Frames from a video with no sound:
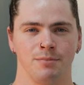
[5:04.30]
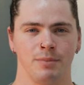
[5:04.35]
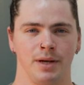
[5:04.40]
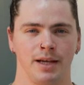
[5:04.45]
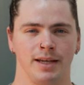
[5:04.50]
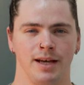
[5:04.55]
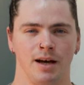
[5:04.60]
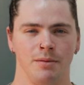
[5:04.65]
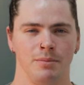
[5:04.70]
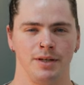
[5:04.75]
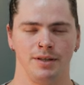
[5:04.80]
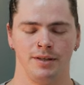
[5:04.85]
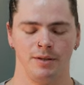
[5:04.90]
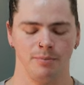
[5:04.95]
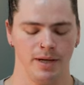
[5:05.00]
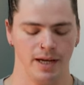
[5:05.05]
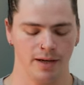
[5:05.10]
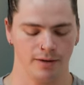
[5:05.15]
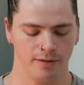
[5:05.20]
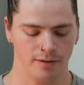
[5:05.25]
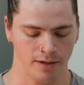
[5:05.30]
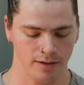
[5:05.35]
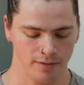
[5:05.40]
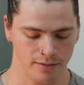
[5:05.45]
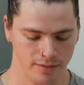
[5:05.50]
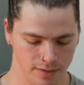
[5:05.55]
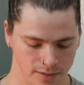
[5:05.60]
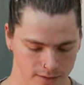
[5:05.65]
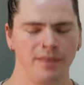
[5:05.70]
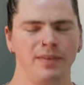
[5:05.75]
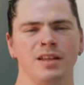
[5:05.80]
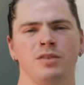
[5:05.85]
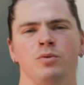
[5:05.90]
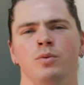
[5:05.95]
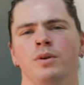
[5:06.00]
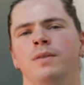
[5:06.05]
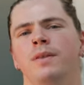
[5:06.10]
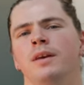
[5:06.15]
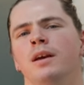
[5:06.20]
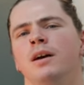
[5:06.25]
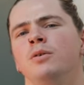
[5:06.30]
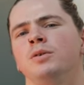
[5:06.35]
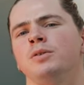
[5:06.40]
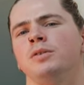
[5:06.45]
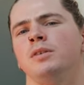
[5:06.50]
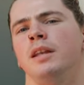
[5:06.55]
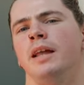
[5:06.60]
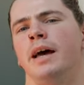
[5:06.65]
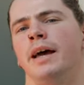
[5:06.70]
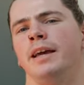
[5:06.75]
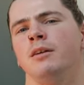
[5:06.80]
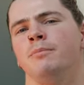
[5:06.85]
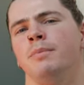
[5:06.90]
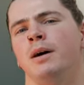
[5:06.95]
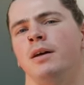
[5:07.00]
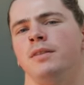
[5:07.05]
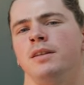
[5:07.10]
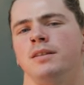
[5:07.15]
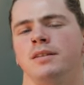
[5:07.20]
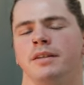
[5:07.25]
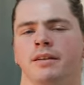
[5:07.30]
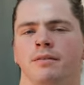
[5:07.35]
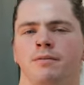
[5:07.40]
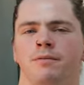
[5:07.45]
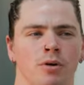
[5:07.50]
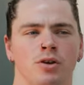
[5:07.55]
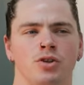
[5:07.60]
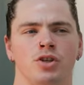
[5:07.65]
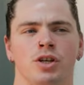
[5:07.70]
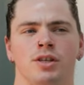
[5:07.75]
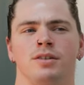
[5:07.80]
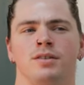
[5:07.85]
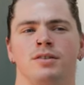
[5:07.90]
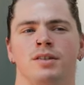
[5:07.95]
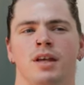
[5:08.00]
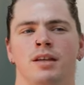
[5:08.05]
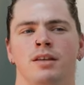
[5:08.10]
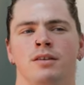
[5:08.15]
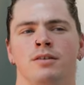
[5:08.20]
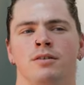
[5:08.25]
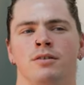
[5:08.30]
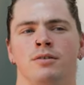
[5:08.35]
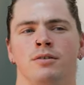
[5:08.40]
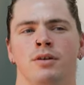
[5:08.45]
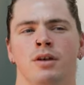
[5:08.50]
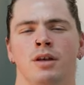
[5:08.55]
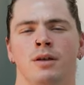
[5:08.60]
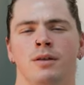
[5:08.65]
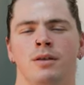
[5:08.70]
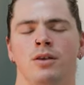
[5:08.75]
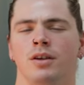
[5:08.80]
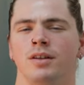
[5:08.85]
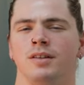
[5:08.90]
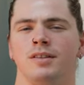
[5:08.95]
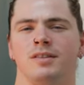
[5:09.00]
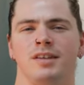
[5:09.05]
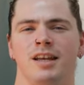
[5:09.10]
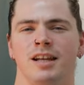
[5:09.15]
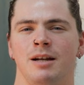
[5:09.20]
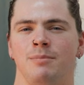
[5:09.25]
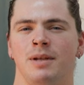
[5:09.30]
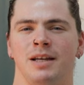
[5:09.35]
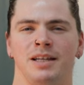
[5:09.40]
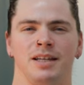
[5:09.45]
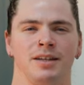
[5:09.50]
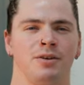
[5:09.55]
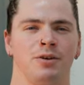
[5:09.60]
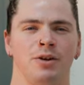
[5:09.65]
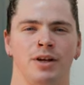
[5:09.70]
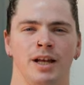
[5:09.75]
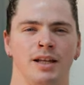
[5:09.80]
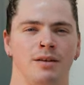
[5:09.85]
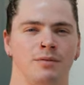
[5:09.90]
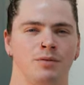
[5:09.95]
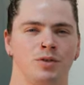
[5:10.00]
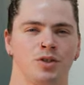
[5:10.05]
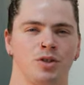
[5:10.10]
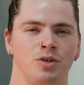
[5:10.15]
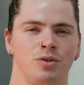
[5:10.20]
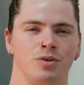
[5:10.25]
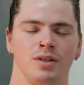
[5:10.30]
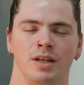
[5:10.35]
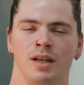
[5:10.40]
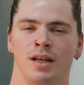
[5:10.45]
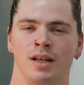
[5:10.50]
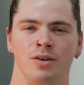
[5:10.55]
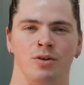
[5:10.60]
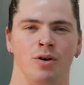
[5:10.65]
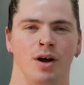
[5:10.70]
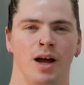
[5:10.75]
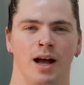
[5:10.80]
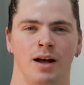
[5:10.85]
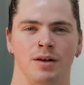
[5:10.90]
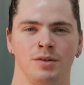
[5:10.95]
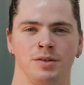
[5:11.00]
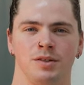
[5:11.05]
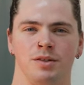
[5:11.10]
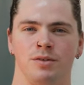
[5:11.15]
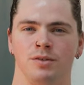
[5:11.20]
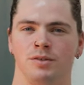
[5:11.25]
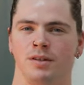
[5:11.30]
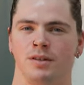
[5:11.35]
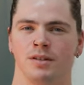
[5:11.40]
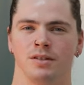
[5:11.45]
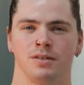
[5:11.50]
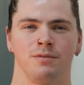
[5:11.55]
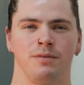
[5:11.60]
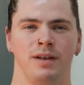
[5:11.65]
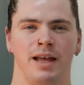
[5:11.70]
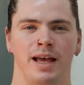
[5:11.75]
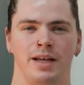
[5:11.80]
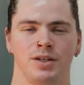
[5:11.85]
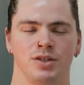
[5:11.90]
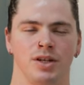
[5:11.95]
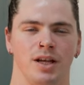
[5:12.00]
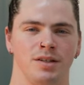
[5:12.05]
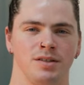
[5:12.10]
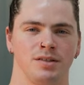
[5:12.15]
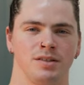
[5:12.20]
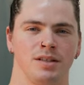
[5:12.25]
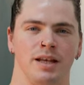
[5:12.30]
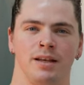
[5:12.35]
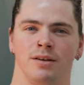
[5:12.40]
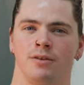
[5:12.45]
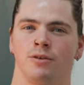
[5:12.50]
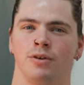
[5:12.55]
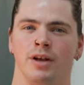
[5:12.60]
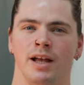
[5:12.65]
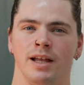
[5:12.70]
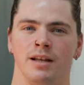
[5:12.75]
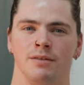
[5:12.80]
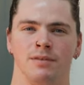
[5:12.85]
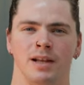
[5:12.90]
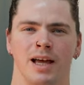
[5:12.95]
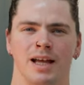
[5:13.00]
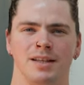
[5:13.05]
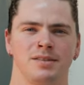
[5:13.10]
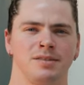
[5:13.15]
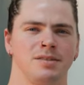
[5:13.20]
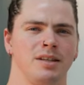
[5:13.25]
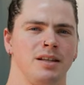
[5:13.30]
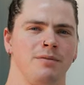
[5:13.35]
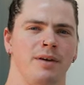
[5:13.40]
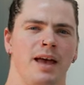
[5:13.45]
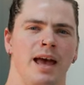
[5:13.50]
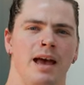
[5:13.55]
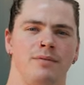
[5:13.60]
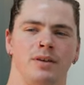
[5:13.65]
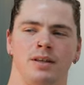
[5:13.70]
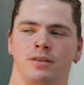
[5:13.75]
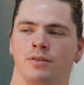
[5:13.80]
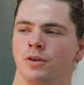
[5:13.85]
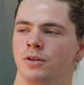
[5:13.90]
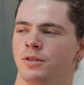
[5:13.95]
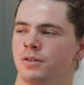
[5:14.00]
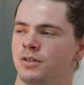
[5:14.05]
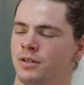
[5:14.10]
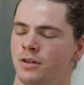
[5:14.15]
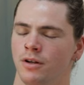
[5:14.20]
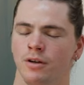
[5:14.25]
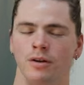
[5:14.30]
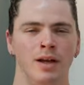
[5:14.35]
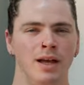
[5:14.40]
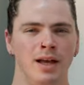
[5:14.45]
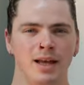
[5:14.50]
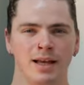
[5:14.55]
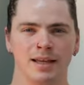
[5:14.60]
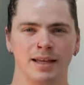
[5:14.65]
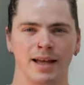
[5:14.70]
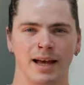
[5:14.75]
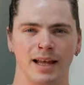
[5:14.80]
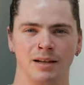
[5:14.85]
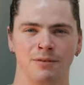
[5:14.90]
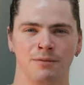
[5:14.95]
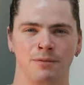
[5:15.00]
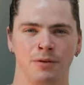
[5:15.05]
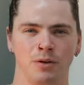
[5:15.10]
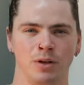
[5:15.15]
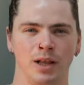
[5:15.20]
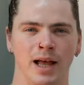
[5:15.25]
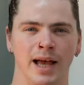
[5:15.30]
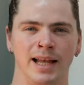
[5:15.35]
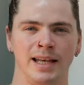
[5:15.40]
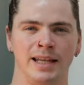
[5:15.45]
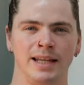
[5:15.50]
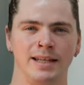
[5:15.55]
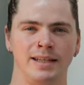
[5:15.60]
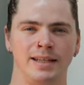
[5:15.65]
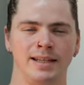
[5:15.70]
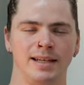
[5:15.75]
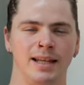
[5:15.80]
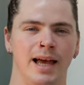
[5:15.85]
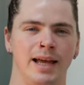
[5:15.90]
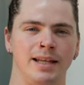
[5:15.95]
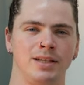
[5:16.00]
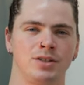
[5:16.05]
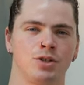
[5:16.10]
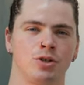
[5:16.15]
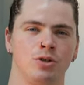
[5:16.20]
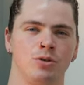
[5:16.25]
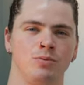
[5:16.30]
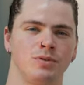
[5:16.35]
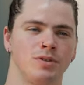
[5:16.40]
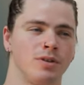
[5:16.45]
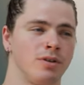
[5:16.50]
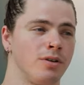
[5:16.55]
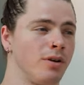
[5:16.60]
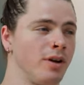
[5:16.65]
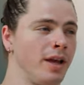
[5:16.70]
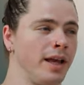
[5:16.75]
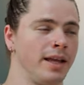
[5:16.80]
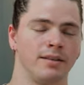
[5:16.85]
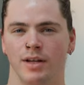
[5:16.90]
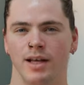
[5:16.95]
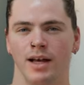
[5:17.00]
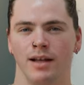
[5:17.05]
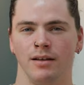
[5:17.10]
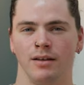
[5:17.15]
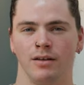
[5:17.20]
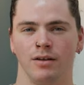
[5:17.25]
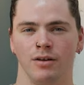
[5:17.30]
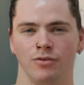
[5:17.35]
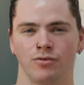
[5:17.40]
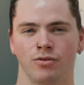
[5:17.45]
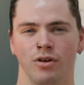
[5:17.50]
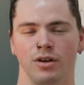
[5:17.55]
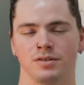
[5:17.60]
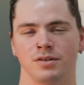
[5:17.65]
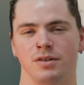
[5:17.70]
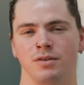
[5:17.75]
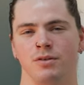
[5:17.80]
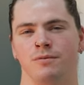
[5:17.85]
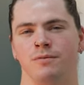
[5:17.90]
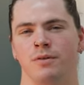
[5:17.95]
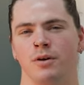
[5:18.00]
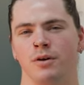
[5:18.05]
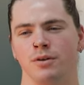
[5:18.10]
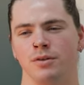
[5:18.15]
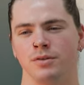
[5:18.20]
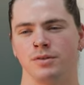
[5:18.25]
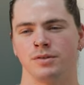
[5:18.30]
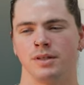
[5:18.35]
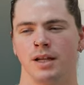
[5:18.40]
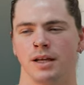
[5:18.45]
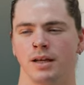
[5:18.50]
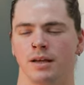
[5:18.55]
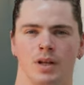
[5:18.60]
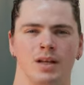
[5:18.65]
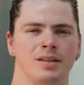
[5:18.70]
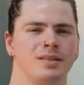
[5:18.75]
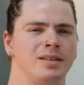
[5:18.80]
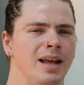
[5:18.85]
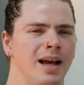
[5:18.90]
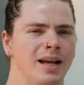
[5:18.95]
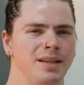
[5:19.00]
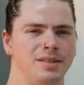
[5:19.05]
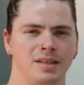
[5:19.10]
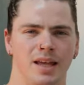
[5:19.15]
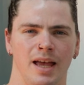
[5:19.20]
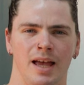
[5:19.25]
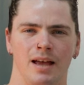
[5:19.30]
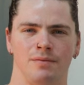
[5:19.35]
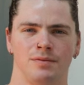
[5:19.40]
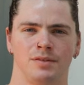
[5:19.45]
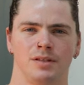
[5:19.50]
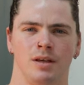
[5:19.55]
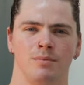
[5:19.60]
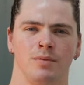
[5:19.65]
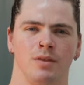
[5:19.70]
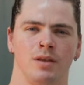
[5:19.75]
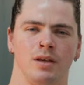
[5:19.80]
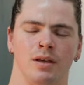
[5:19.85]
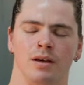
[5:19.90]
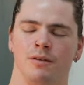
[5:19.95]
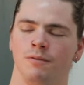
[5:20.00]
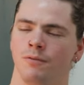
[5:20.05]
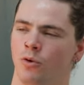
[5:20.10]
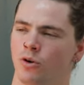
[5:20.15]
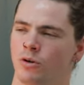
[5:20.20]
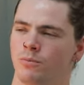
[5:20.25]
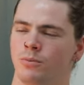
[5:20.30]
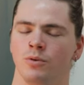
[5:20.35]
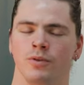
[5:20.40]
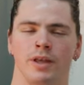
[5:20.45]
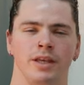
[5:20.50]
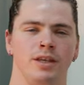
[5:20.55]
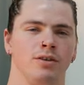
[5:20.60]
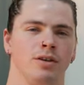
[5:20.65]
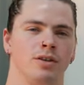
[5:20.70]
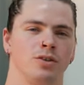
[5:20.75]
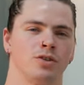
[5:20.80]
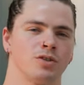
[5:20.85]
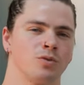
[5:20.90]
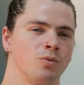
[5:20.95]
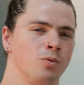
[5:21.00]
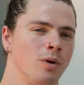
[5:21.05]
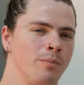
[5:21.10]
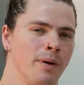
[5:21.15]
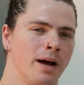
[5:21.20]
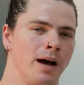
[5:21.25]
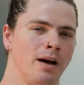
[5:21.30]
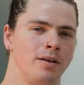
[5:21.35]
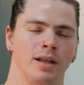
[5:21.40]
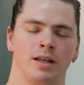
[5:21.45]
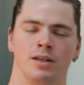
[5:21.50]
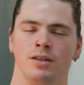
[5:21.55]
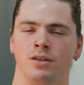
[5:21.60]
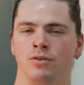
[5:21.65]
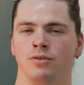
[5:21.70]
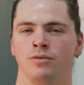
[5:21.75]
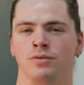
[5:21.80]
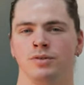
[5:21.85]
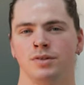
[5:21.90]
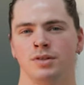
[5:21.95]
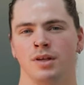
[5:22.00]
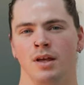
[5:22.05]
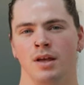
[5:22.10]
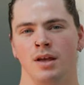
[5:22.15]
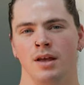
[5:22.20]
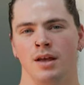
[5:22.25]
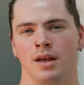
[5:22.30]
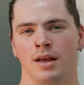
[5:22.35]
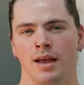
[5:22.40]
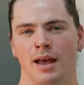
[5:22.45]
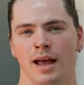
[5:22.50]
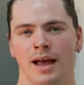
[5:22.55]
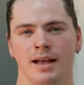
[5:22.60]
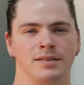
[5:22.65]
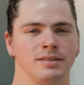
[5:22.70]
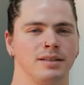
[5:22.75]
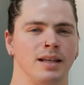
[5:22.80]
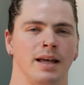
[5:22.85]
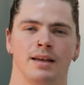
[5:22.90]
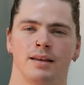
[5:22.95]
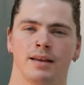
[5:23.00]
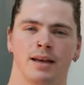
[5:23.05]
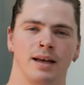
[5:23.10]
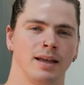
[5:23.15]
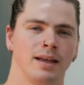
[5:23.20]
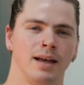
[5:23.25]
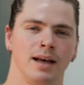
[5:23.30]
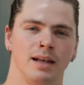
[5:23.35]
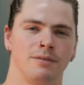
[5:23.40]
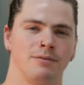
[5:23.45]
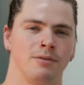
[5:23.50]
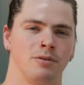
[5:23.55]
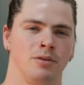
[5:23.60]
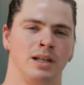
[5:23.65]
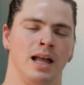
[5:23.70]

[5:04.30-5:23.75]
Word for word: of my cupboard in the background. And that's one thing I also like about these little projects is that, you know, you can set up like a creative shoot in your house using this flash as like creative lights instead of having those, you know, colorful L E D light tubes to create color contrast in your photos. Like, it's nice to have something affordable that you can just whip out and use as like a colorful